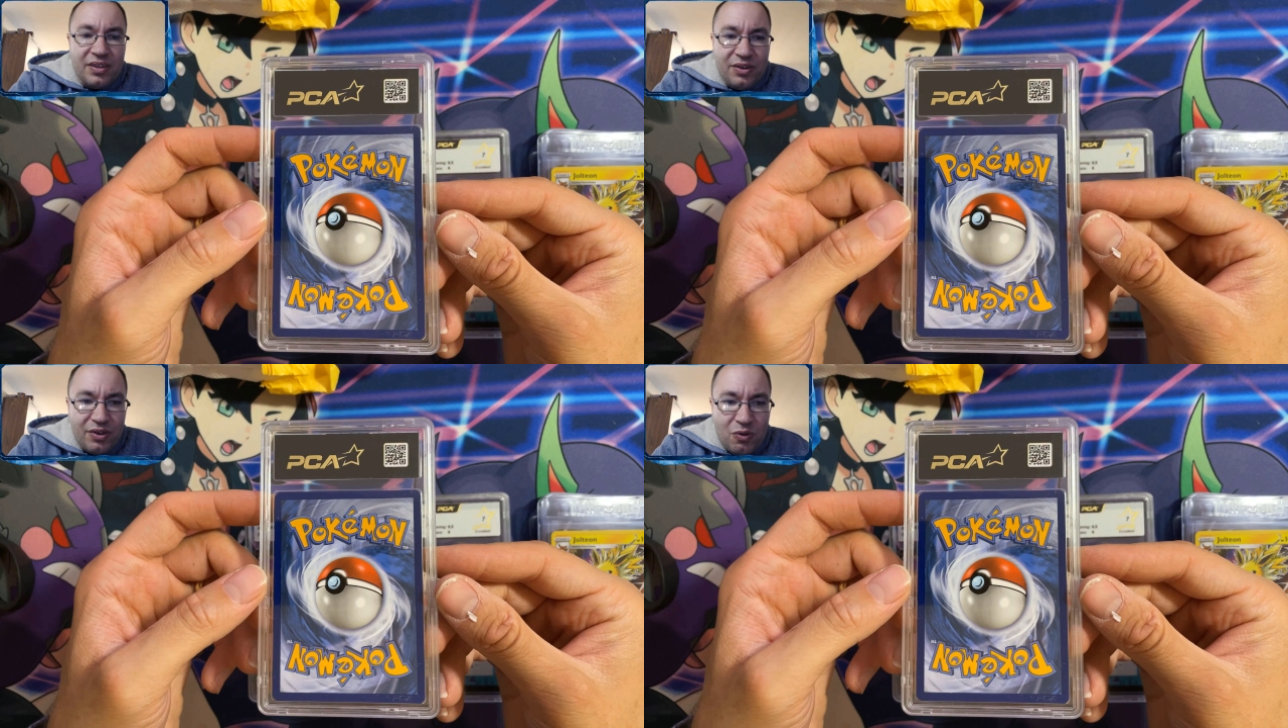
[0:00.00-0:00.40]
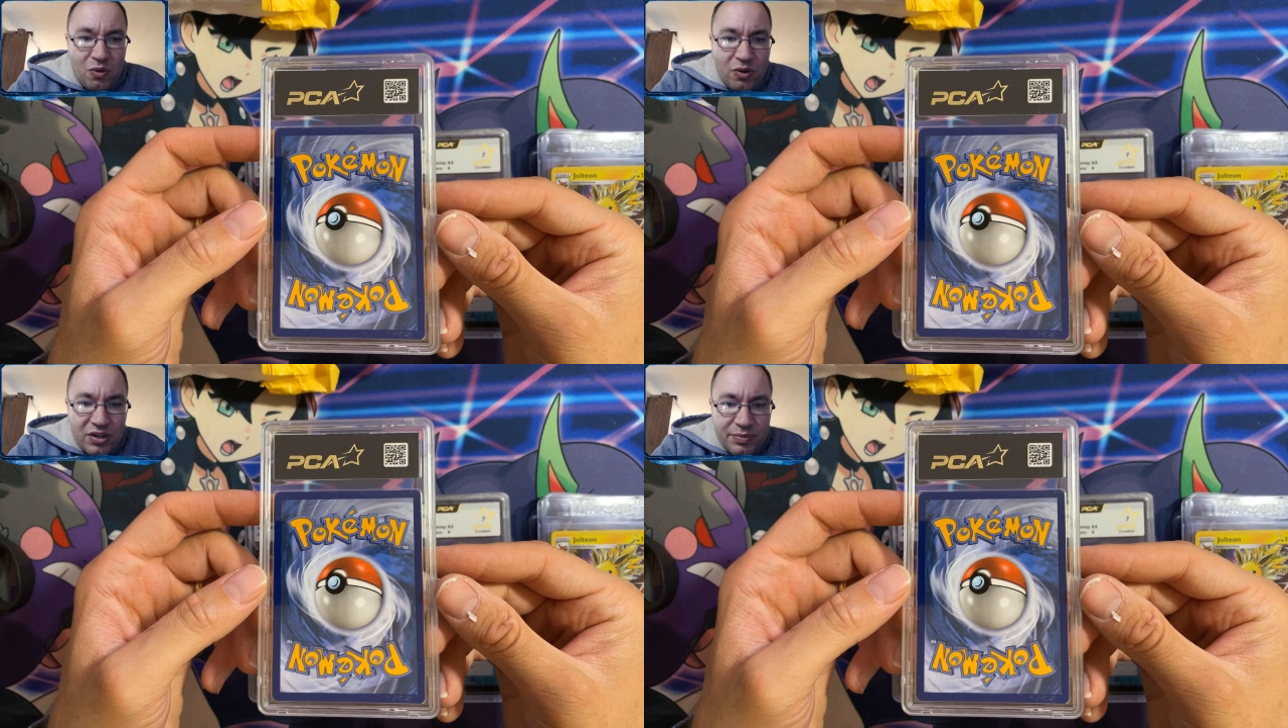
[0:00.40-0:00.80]
The
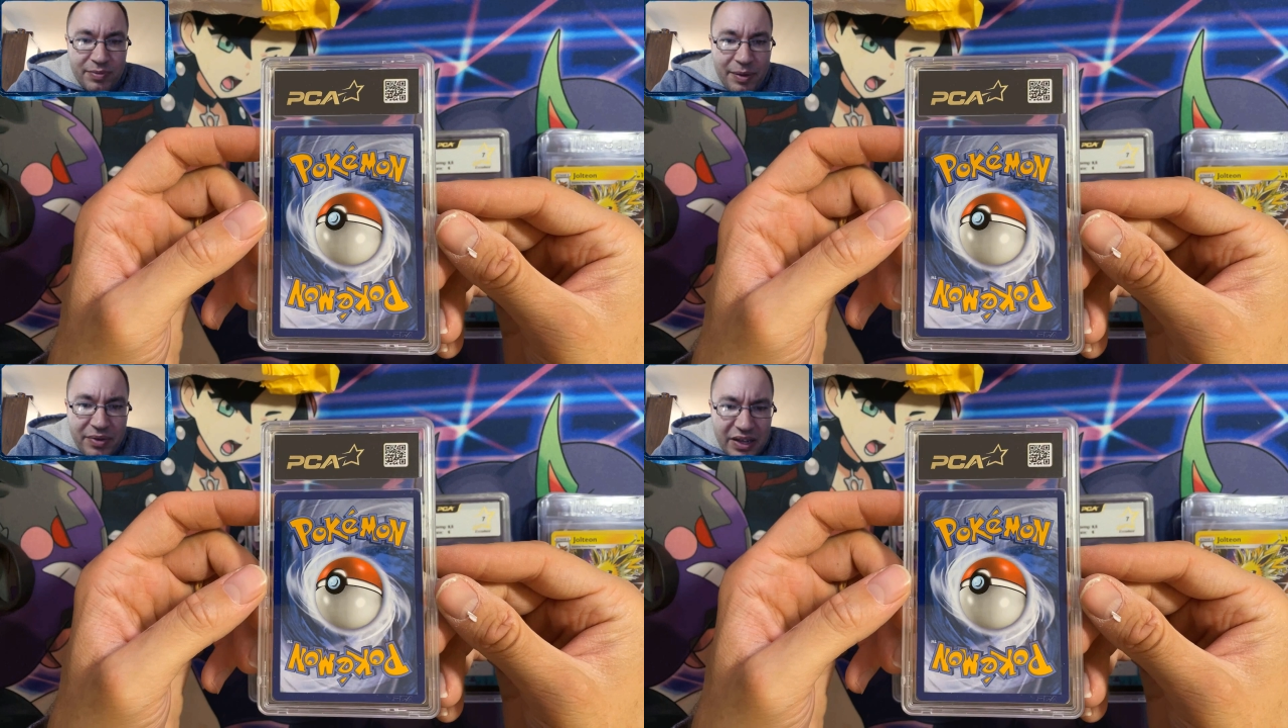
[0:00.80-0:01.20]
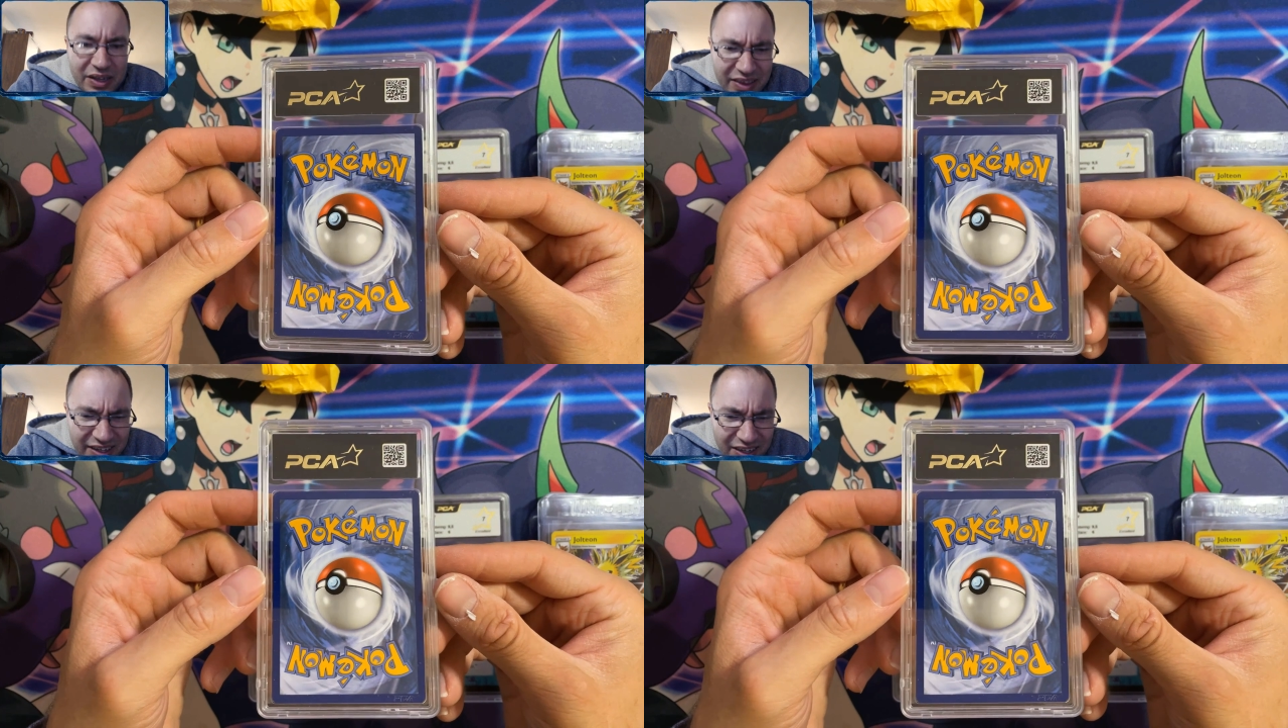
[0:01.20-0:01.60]
corners might be a
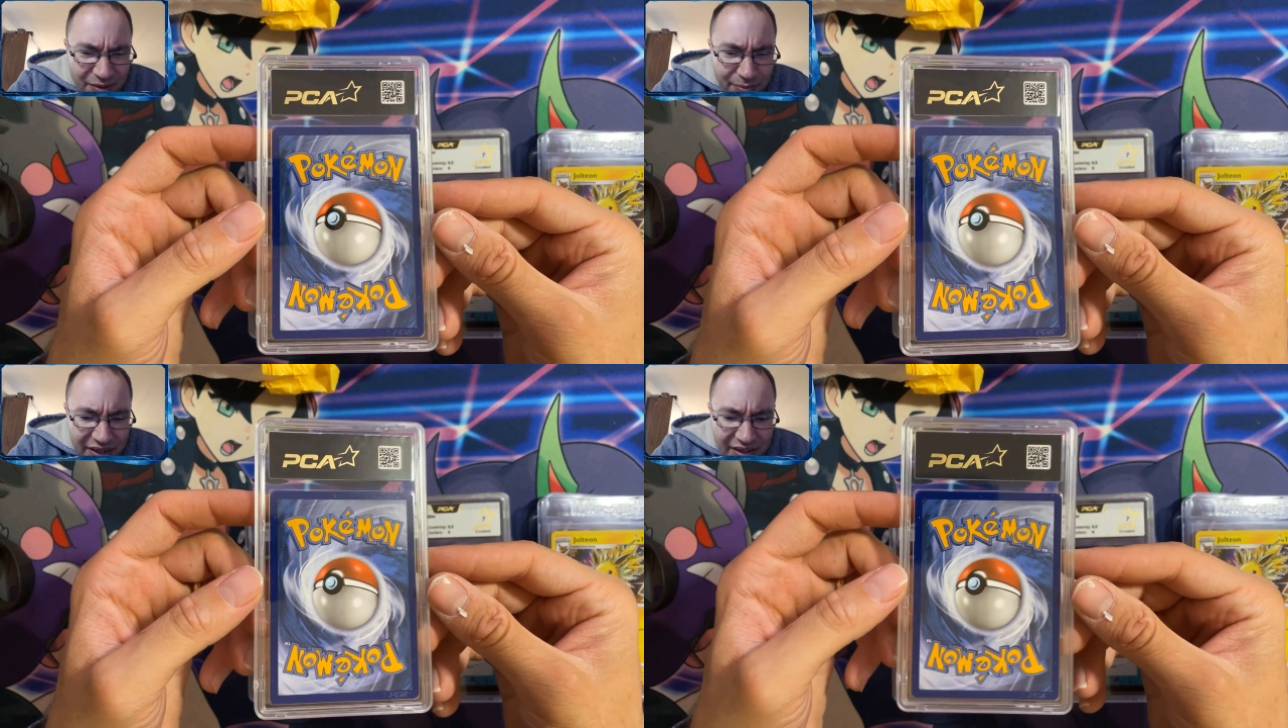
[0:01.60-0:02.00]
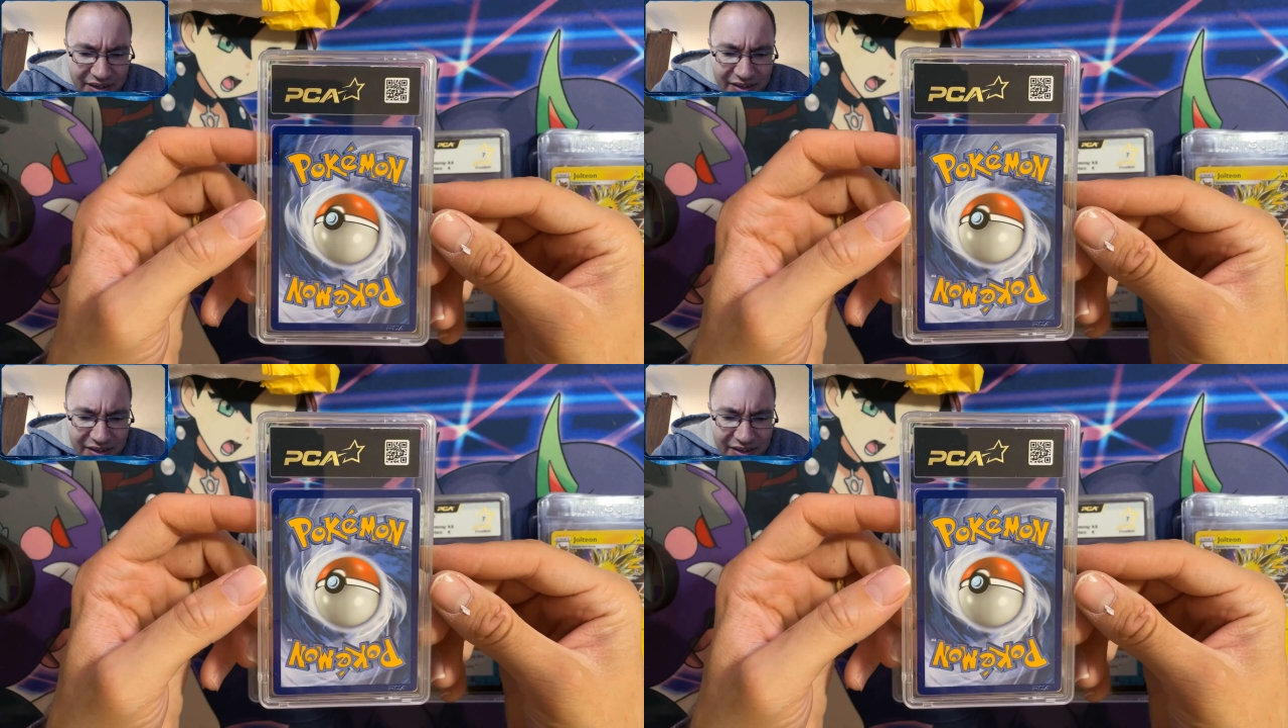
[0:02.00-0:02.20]
little bit,